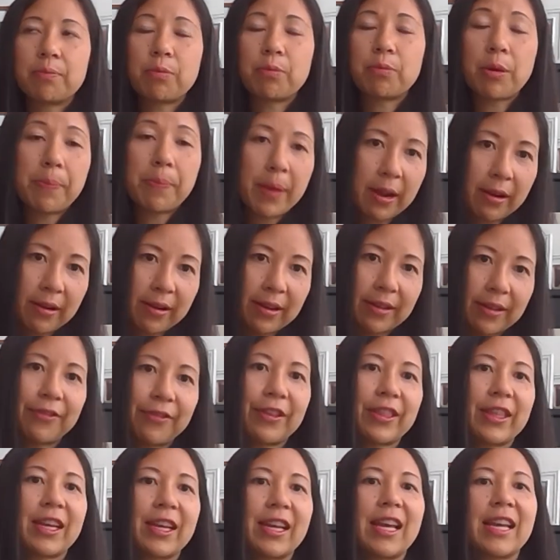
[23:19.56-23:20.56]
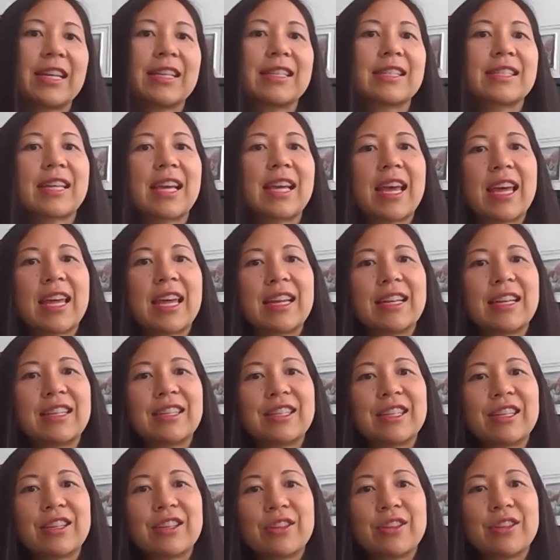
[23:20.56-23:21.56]
preparing for the night,
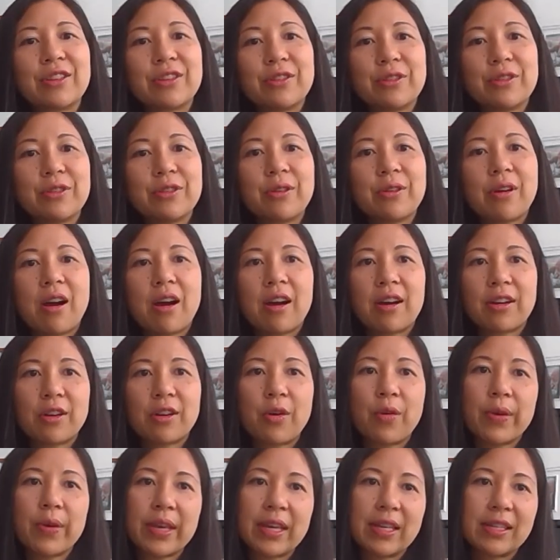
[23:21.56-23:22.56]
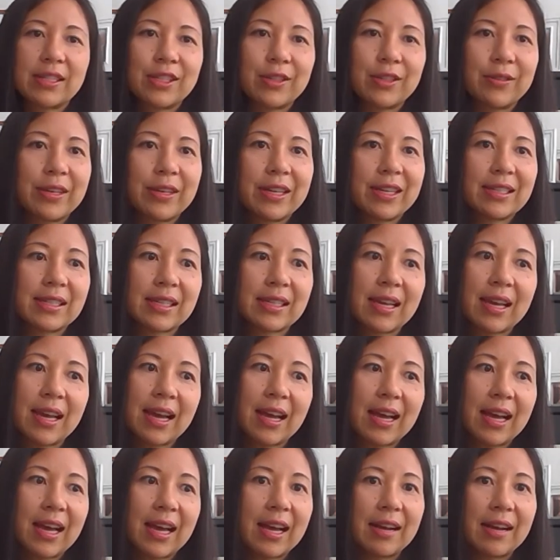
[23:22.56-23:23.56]
and you are going into it
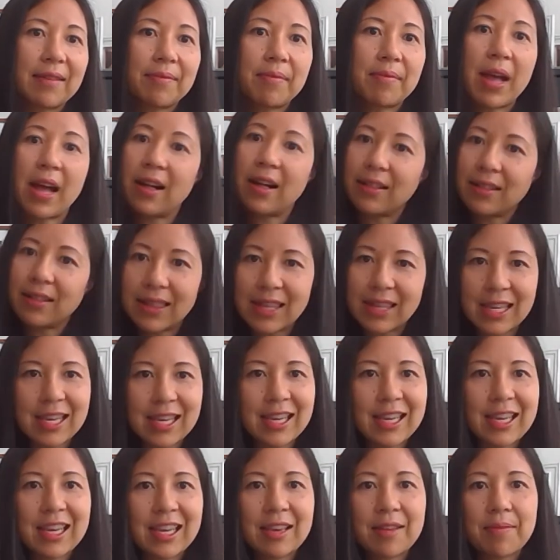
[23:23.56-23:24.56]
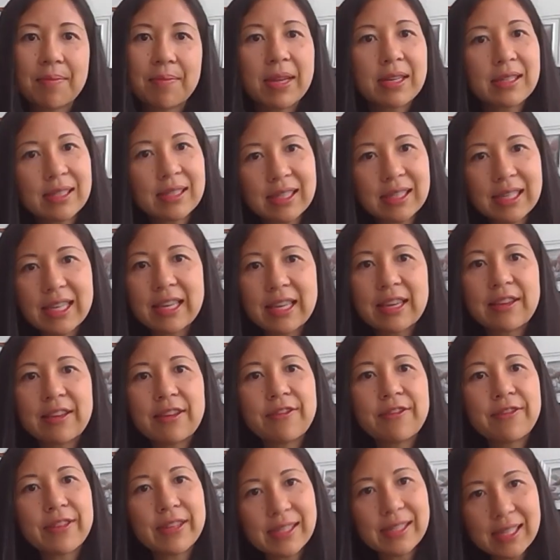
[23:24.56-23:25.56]
healthy,
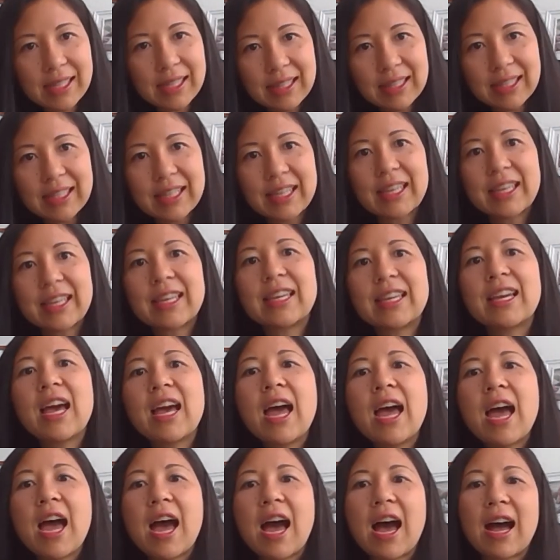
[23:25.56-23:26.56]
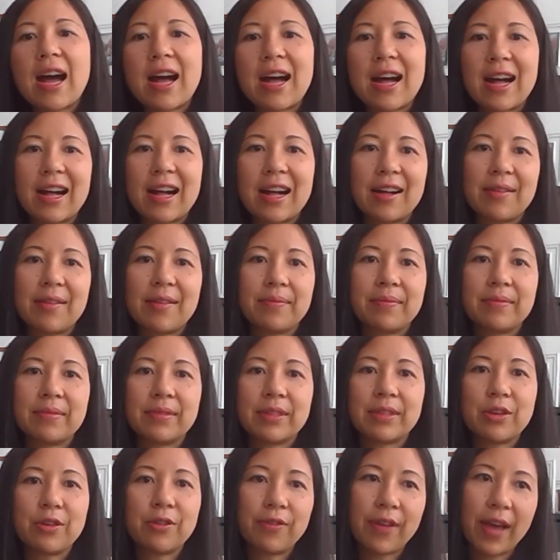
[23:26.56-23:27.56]
mentally, physically.
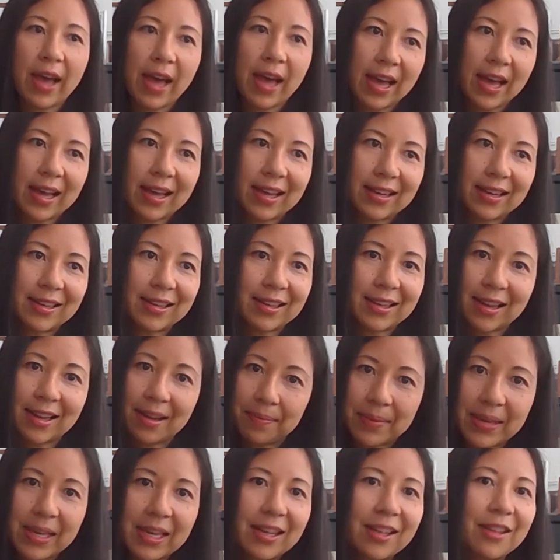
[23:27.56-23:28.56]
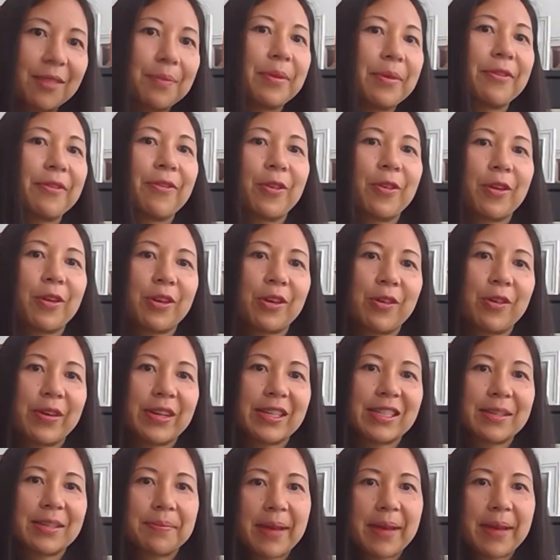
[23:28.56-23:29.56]
You've had a meal before
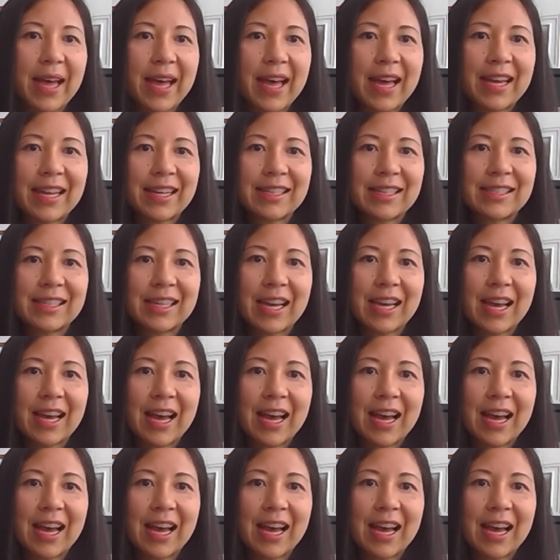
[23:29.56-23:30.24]
going to bed.